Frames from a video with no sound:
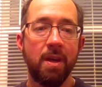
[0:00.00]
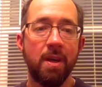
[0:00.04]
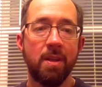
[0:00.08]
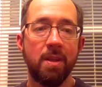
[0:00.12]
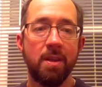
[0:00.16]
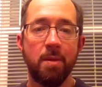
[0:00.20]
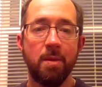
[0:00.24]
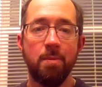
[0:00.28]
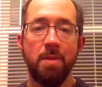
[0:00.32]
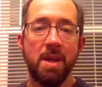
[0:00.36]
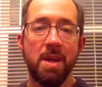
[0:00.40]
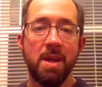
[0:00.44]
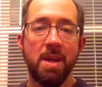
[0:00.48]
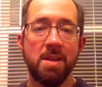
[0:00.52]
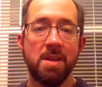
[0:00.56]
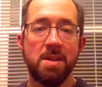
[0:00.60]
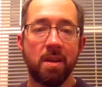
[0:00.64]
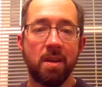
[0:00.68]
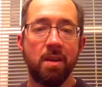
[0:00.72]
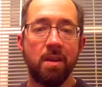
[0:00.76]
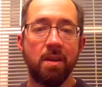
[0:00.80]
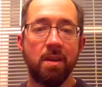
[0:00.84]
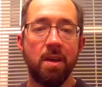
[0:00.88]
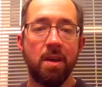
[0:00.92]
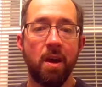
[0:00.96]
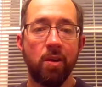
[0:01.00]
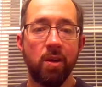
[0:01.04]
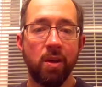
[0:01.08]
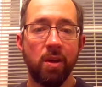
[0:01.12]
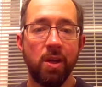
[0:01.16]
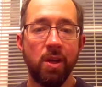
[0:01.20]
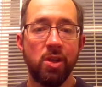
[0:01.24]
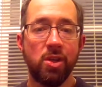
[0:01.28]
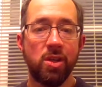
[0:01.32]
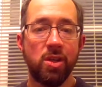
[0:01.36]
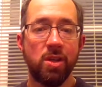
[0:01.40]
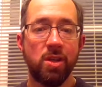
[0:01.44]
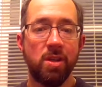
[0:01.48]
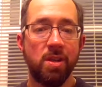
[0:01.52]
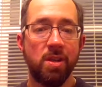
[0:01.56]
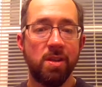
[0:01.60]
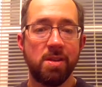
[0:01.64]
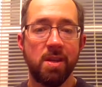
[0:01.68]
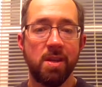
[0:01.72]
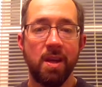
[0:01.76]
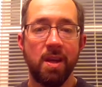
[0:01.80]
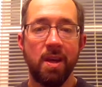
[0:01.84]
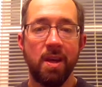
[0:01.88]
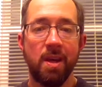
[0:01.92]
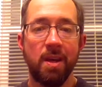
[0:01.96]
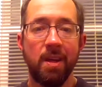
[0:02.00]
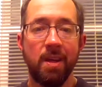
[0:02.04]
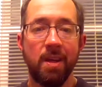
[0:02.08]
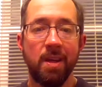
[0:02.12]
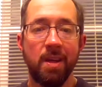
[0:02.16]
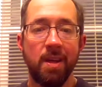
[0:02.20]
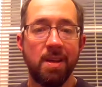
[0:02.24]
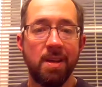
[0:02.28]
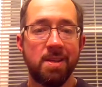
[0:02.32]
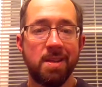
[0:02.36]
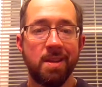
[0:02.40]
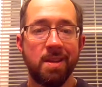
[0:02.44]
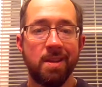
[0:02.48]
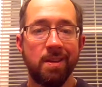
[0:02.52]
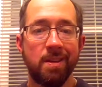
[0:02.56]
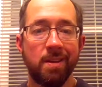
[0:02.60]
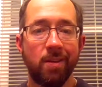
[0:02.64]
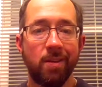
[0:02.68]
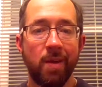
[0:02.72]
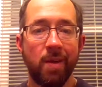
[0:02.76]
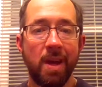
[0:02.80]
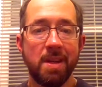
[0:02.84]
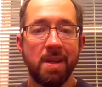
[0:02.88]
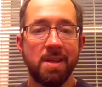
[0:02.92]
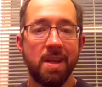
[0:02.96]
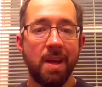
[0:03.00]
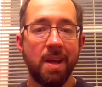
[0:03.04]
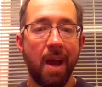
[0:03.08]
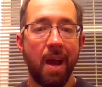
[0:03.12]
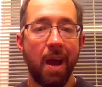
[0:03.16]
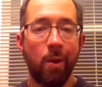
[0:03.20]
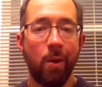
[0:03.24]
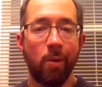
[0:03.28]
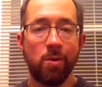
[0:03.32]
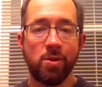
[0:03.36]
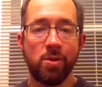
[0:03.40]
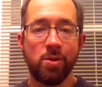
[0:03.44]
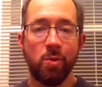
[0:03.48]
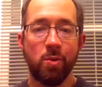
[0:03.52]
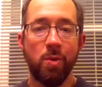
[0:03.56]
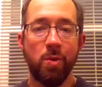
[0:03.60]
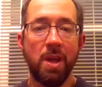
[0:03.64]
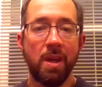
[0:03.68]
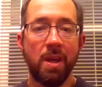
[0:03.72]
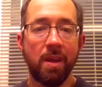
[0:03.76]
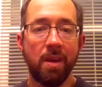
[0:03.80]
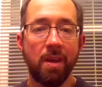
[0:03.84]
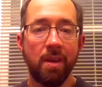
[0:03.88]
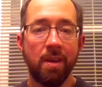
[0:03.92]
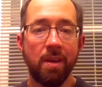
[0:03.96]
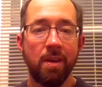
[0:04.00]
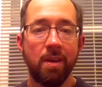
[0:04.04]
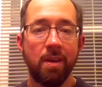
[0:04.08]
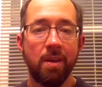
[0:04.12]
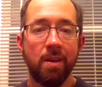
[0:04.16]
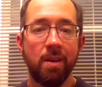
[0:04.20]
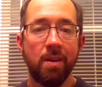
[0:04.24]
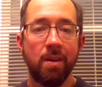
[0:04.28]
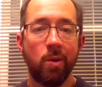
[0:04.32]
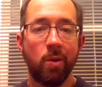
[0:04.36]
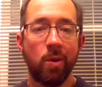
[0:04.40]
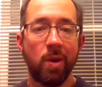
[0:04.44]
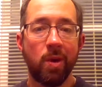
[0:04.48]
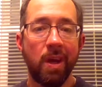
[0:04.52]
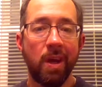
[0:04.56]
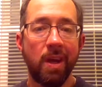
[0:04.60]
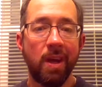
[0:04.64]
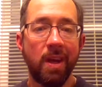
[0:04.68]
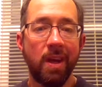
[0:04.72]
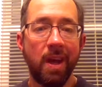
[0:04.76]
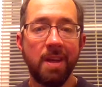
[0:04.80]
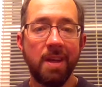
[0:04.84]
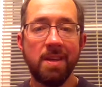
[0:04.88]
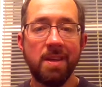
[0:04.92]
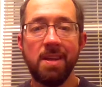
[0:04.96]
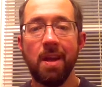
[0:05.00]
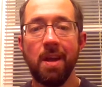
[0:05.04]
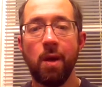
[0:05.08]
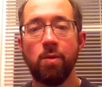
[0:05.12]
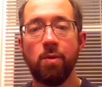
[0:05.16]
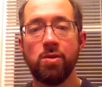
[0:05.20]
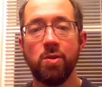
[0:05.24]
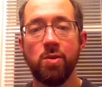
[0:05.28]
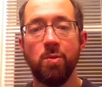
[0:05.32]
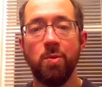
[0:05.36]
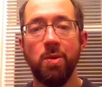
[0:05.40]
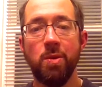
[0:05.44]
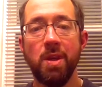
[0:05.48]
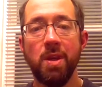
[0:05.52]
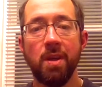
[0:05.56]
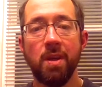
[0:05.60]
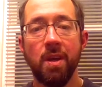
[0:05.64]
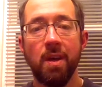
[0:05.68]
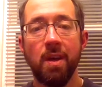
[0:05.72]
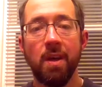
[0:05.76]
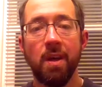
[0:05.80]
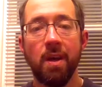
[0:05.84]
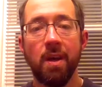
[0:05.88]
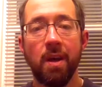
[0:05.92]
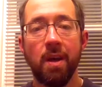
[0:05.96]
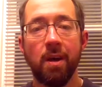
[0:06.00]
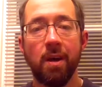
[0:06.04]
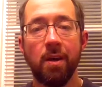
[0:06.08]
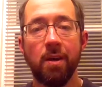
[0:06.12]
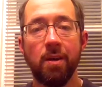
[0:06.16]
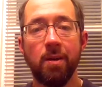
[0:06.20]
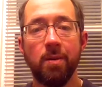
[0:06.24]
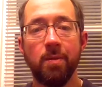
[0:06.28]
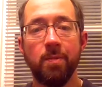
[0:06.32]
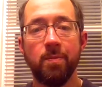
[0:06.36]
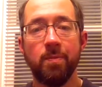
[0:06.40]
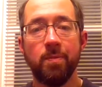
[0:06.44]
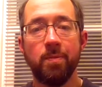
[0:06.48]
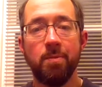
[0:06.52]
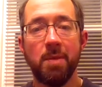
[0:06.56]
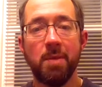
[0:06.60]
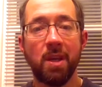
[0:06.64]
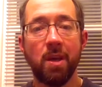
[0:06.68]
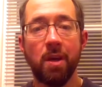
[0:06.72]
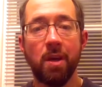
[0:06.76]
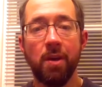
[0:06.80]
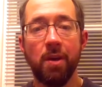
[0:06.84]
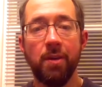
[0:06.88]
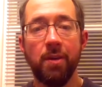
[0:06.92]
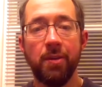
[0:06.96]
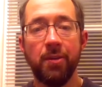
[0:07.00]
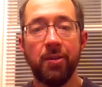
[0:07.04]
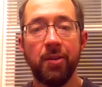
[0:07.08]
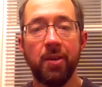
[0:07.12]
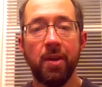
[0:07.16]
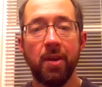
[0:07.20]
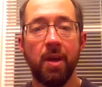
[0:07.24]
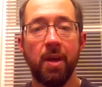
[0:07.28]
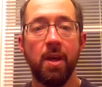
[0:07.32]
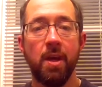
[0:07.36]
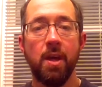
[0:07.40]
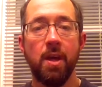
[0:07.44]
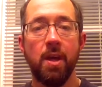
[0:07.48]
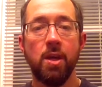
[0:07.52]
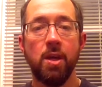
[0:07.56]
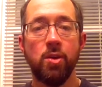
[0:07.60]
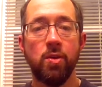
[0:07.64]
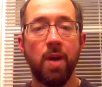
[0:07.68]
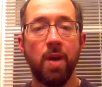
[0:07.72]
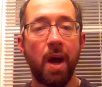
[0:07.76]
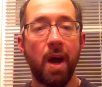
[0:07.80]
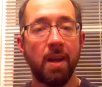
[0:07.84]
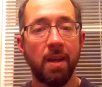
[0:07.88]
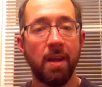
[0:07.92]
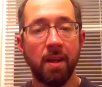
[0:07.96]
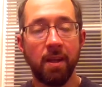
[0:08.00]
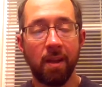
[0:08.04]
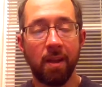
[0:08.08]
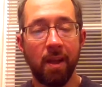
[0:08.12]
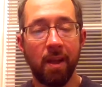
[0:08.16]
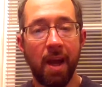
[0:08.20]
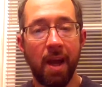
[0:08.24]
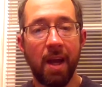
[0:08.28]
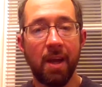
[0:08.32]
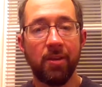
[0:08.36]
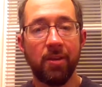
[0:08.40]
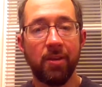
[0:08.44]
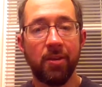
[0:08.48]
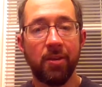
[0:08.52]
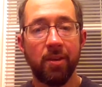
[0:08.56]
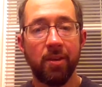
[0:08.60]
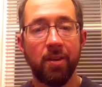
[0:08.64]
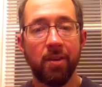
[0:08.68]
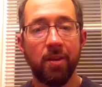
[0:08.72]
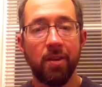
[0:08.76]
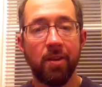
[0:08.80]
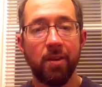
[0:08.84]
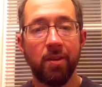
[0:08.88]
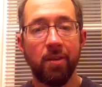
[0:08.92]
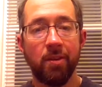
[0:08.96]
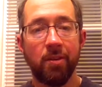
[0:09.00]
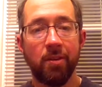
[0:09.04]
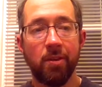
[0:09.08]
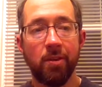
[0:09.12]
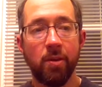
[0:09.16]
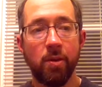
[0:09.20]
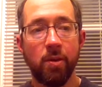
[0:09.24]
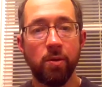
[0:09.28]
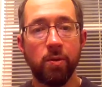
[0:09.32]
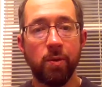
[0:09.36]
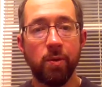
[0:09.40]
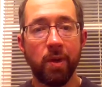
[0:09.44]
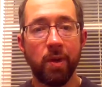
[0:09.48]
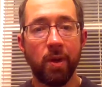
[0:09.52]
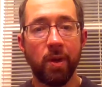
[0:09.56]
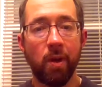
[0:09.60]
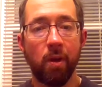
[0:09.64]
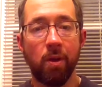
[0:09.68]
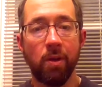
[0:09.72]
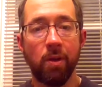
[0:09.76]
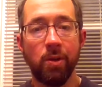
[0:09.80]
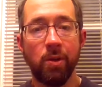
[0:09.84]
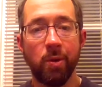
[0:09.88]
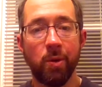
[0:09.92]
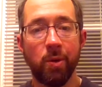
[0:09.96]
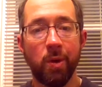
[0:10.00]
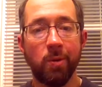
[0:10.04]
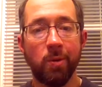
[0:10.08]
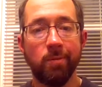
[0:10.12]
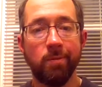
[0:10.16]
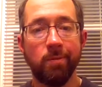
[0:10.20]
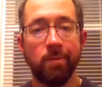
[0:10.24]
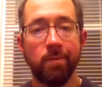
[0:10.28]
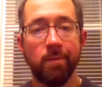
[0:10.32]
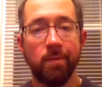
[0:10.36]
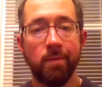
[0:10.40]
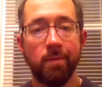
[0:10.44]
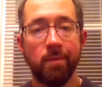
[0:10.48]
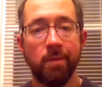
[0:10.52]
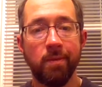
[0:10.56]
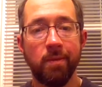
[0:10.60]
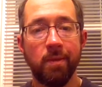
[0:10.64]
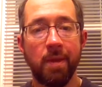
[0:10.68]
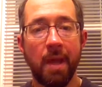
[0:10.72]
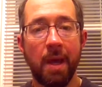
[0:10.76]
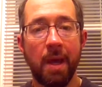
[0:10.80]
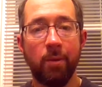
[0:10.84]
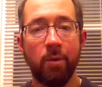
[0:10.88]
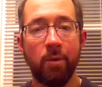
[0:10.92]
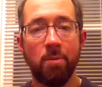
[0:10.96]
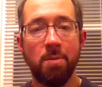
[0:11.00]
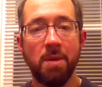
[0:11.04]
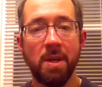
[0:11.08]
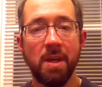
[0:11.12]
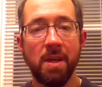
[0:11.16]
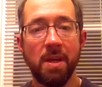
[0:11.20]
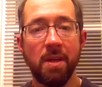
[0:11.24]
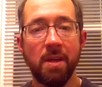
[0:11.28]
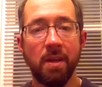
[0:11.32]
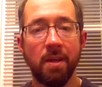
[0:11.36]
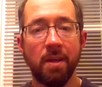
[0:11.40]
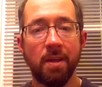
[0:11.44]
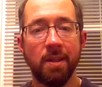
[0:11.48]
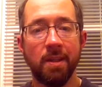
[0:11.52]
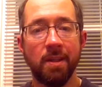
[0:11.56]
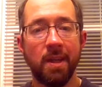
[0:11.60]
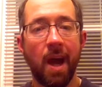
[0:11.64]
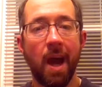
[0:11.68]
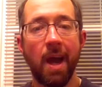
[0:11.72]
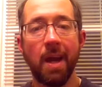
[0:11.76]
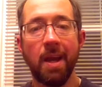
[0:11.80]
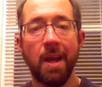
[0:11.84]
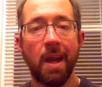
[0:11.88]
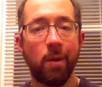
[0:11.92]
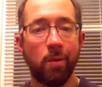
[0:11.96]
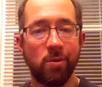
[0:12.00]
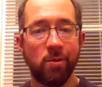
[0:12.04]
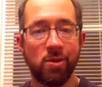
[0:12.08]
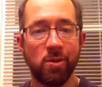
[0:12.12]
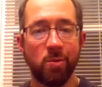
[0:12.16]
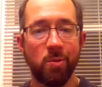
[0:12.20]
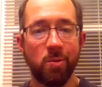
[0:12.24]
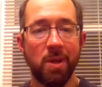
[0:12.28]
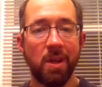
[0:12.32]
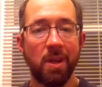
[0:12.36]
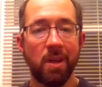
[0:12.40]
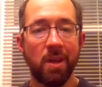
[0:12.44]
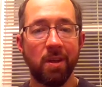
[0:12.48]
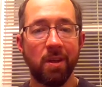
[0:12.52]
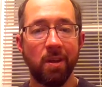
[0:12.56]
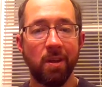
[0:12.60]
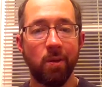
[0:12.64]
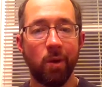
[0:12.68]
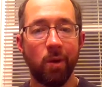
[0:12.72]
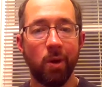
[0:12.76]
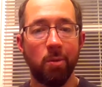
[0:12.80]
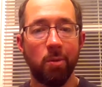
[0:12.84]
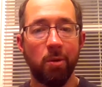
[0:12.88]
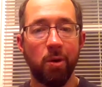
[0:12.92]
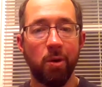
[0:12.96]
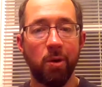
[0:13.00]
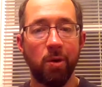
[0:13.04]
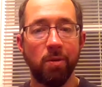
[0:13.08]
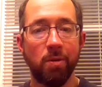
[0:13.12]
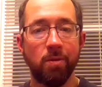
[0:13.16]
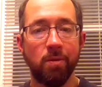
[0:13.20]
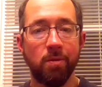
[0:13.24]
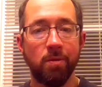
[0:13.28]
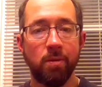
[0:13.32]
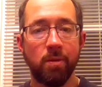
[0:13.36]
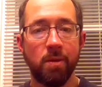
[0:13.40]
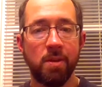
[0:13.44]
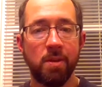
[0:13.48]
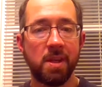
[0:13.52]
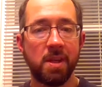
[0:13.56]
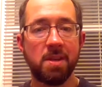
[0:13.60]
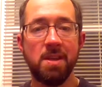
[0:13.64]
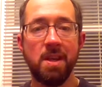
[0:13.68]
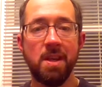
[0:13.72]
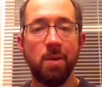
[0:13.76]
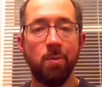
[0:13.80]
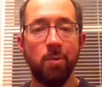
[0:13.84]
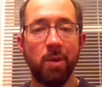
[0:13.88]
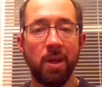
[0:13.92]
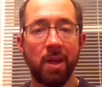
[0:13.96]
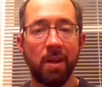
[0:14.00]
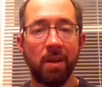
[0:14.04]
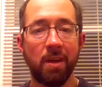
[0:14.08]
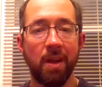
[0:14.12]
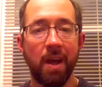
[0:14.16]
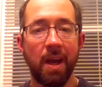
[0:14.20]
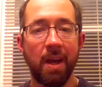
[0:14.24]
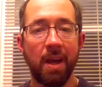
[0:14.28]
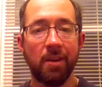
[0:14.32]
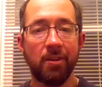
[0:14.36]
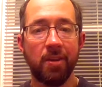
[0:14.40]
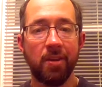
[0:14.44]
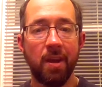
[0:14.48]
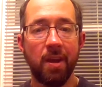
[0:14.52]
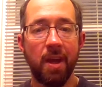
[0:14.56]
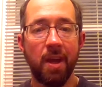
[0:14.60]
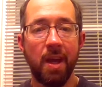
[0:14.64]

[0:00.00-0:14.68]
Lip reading: The basic calculation is it's 18 hours a week. Okay? 18 hours a week. Because you're not in class, so you're doing it all on your own. That would be 9 hours a week in a normal 16-week class.